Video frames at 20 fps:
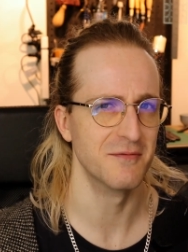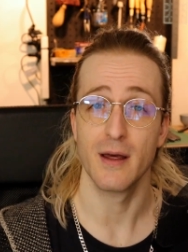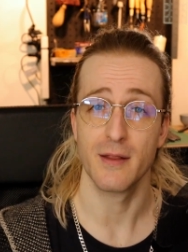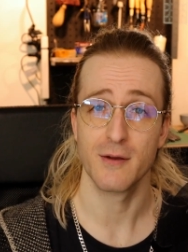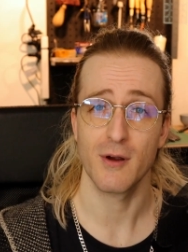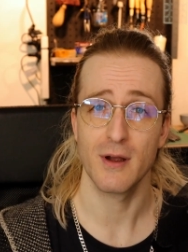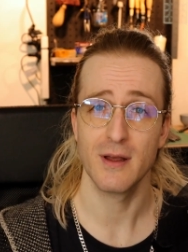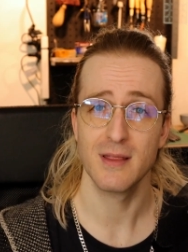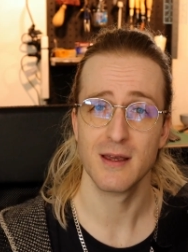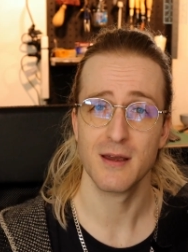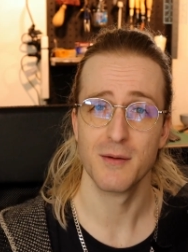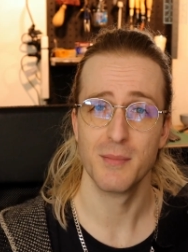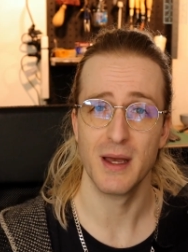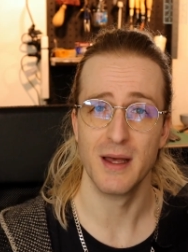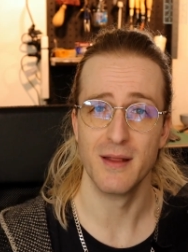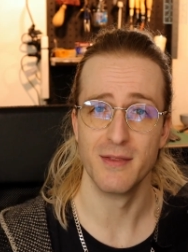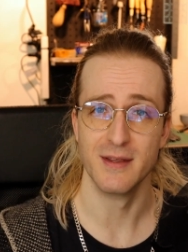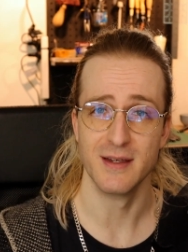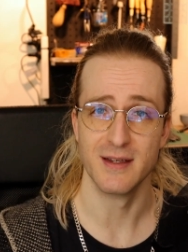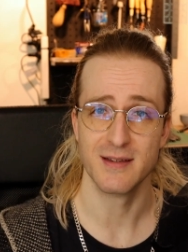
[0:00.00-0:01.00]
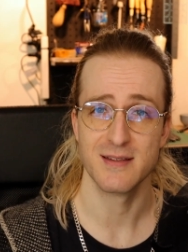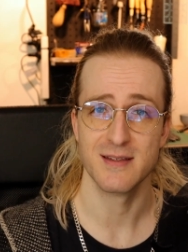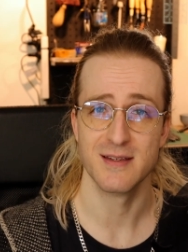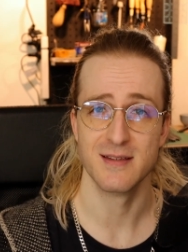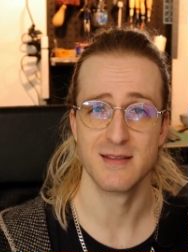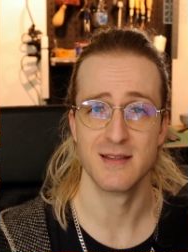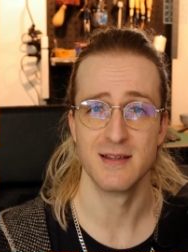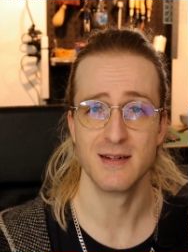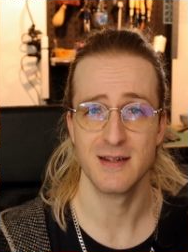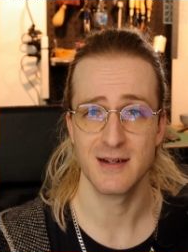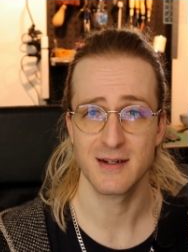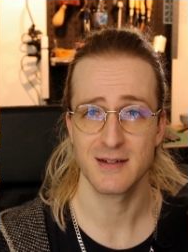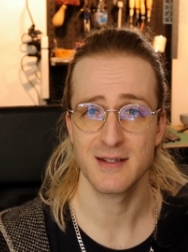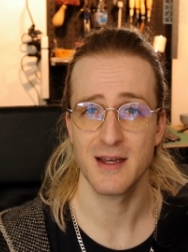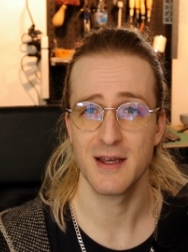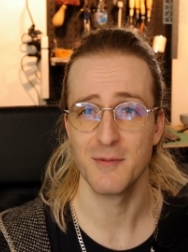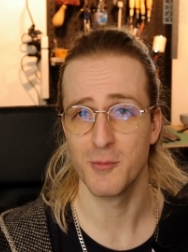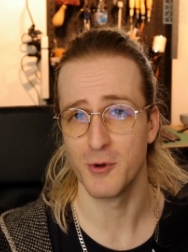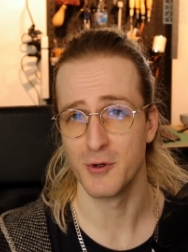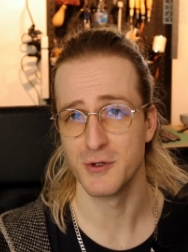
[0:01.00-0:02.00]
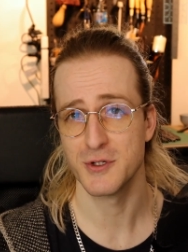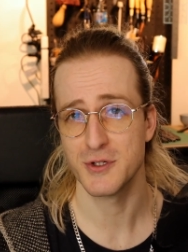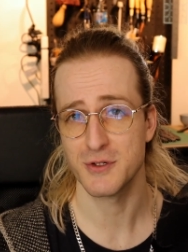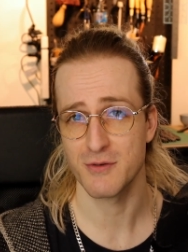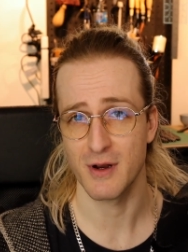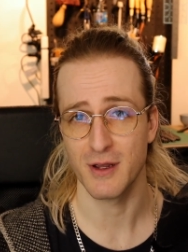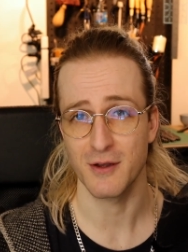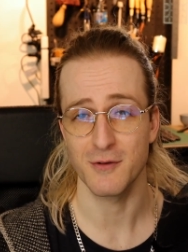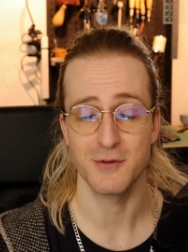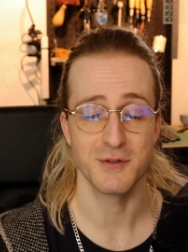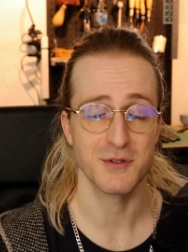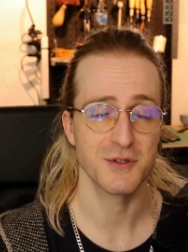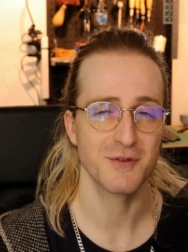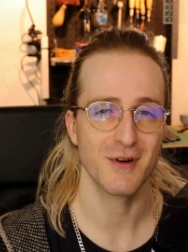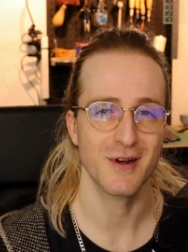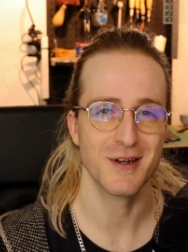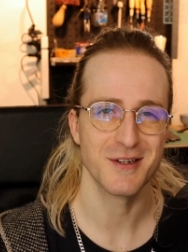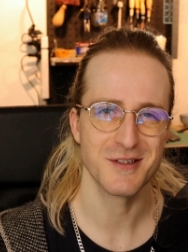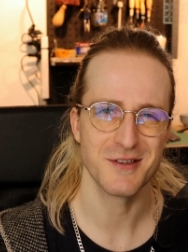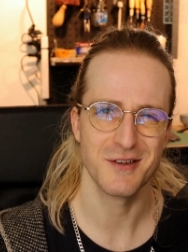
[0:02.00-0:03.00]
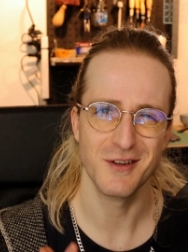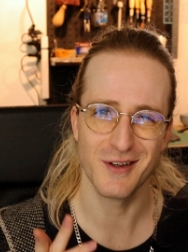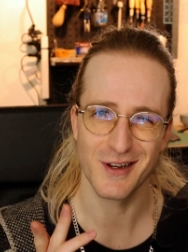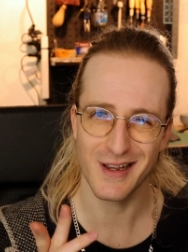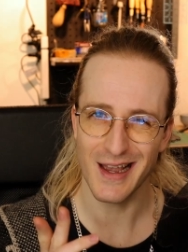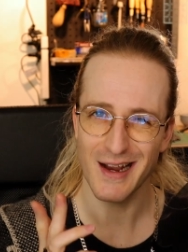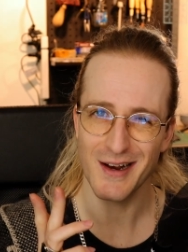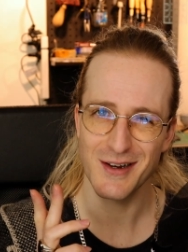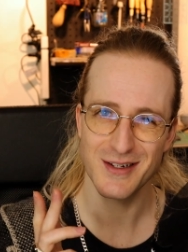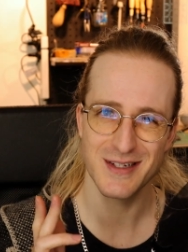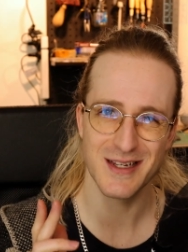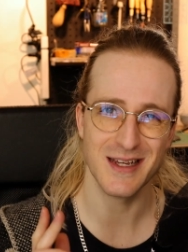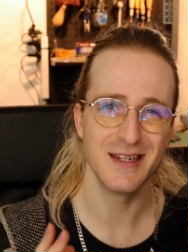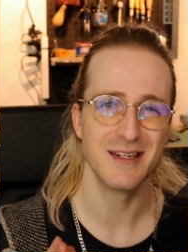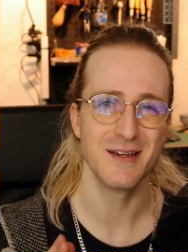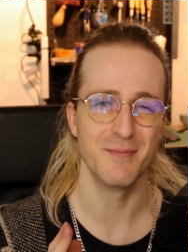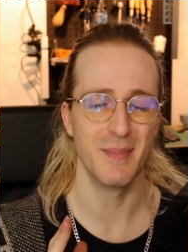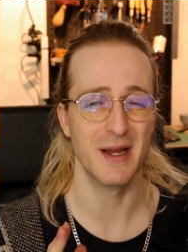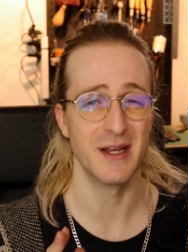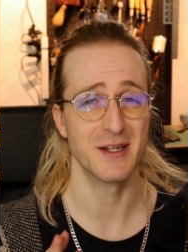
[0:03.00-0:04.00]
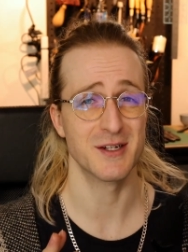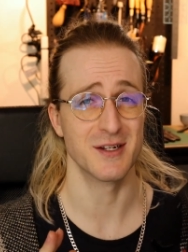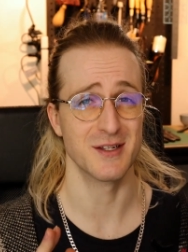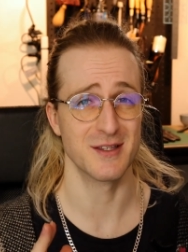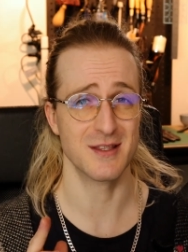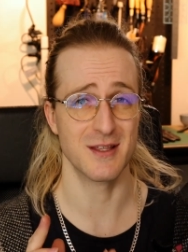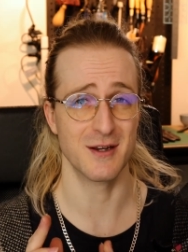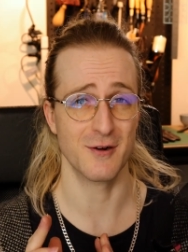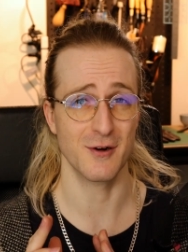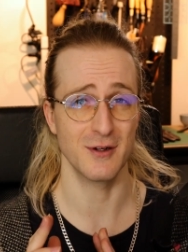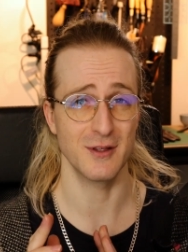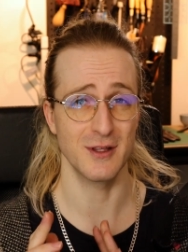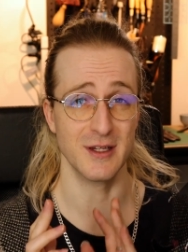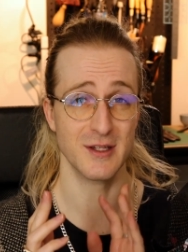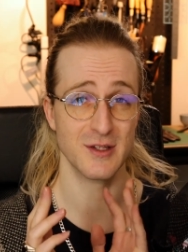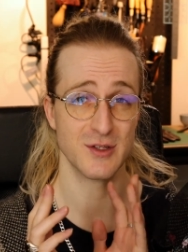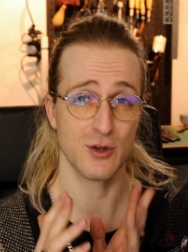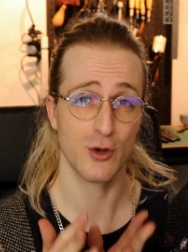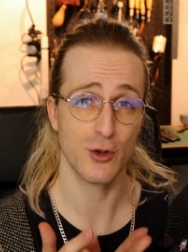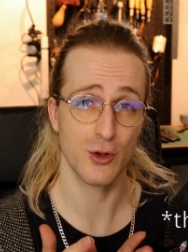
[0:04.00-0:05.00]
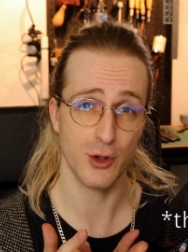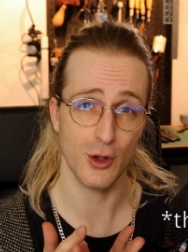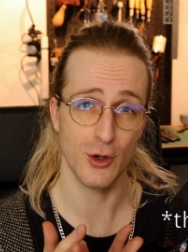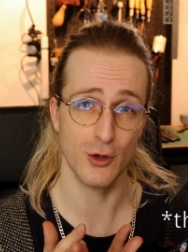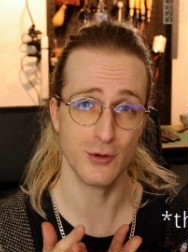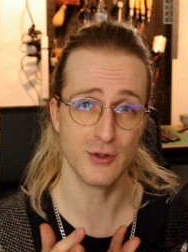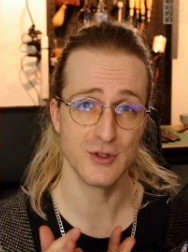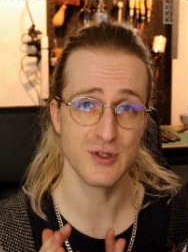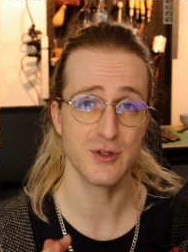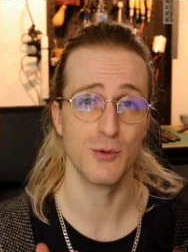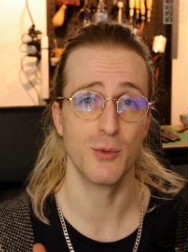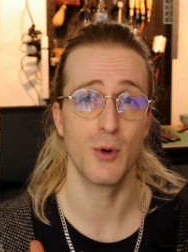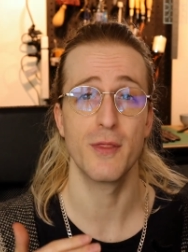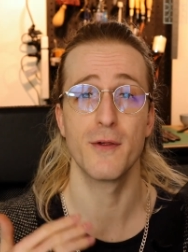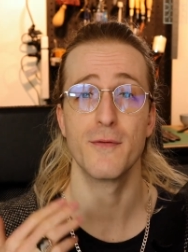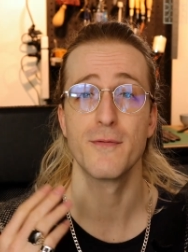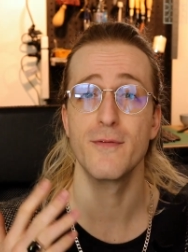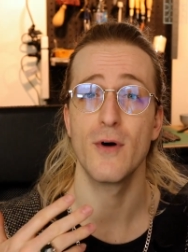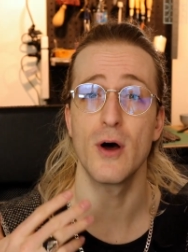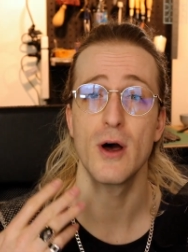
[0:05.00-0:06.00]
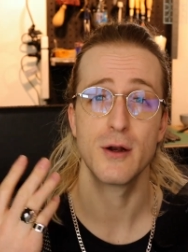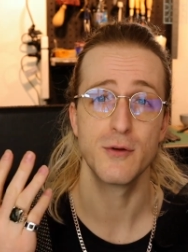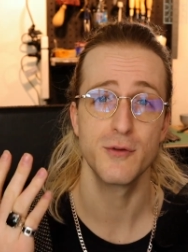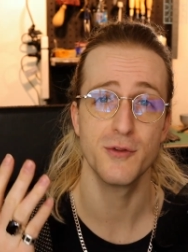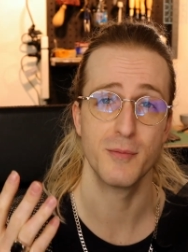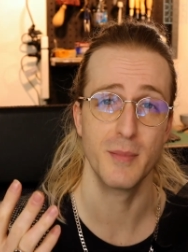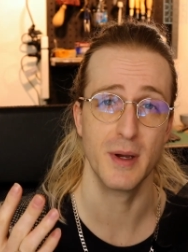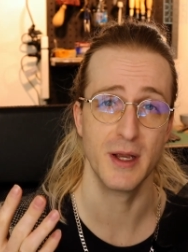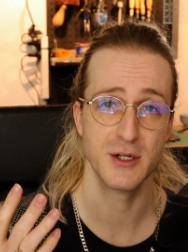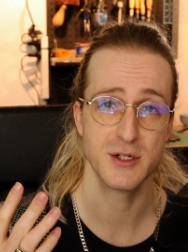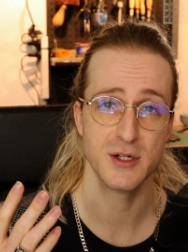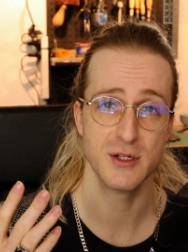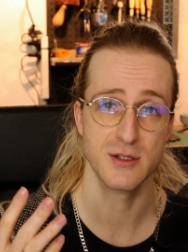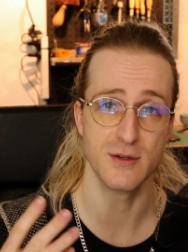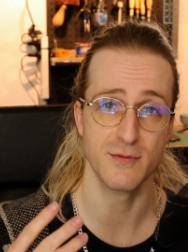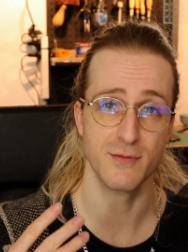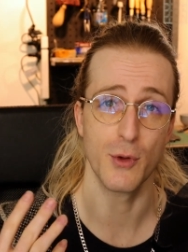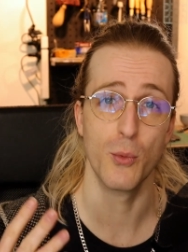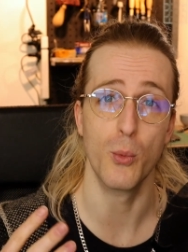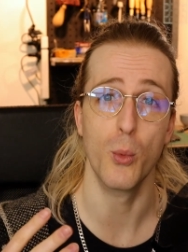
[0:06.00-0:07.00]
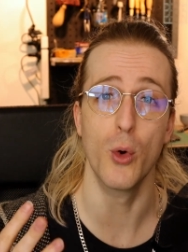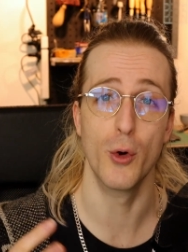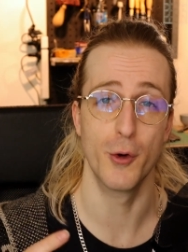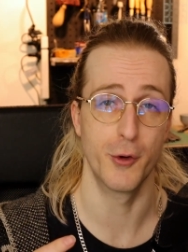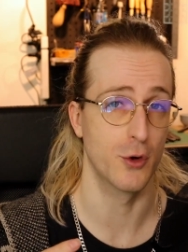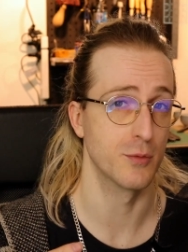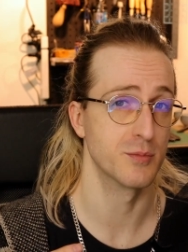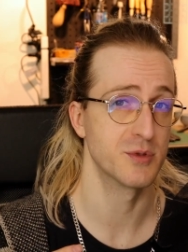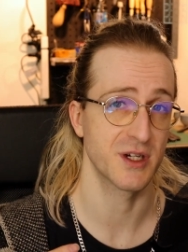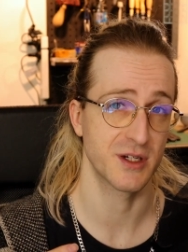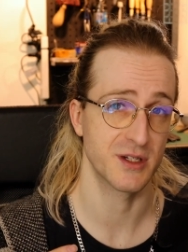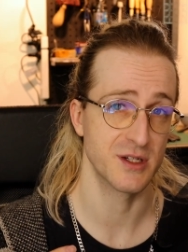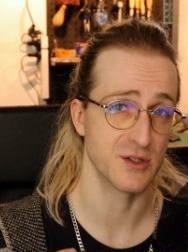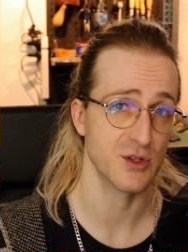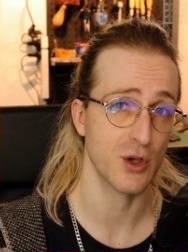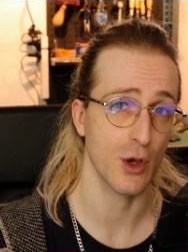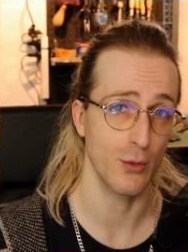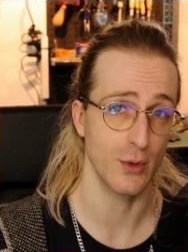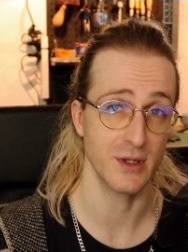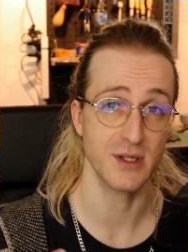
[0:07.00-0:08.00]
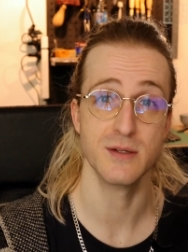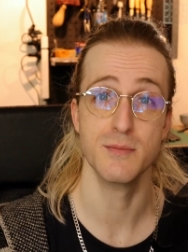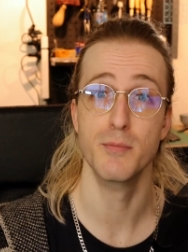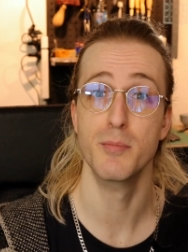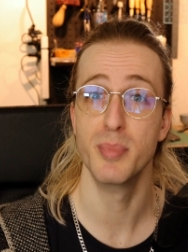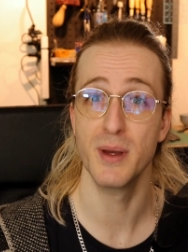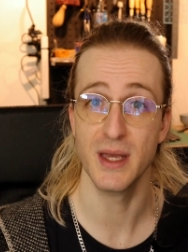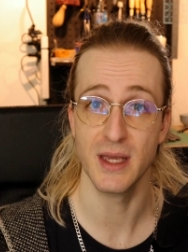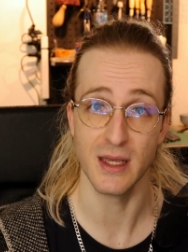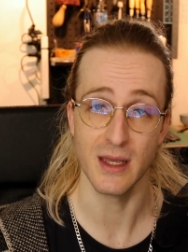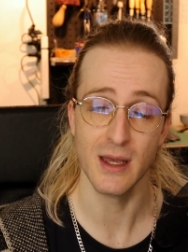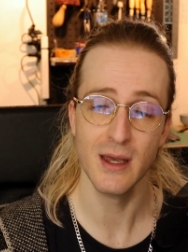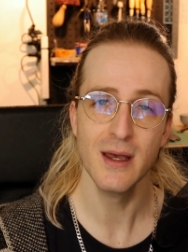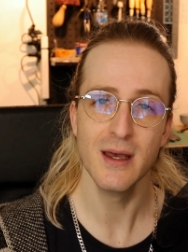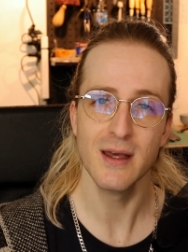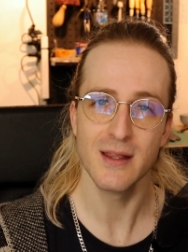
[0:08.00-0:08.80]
Now, the great thing about this is that duct tape won't shrink or stretch, so you're guaranteed dimensions that are at least close to what the final dimensions of the worn object is going to be.